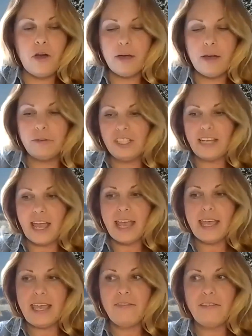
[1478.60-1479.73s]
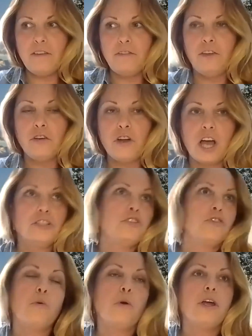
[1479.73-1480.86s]
I would just say, even if you're not
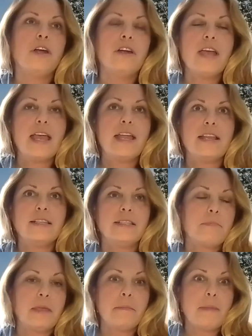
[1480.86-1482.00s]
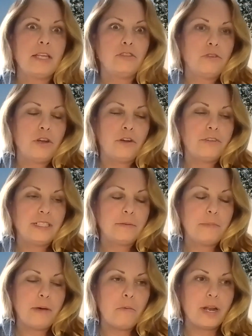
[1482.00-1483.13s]
sure and something made you nervous
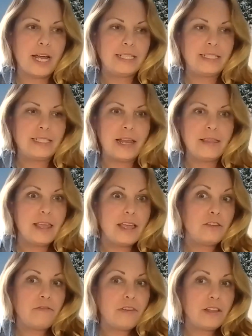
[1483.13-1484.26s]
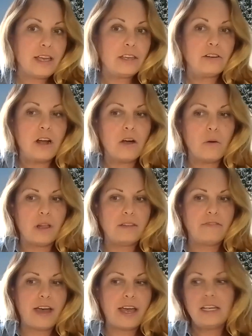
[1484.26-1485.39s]
about what I said and you feel like you're not
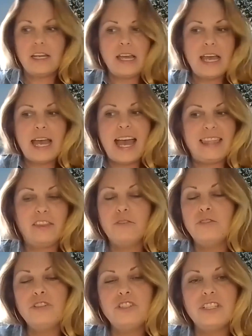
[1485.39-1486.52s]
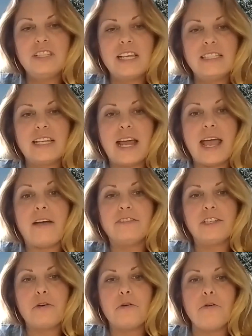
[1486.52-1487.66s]
qualified, those are just things that I have to
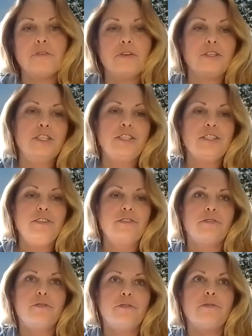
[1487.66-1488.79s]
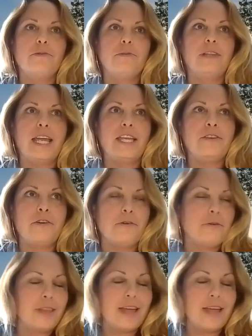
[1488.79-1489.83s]
go over just to let you know,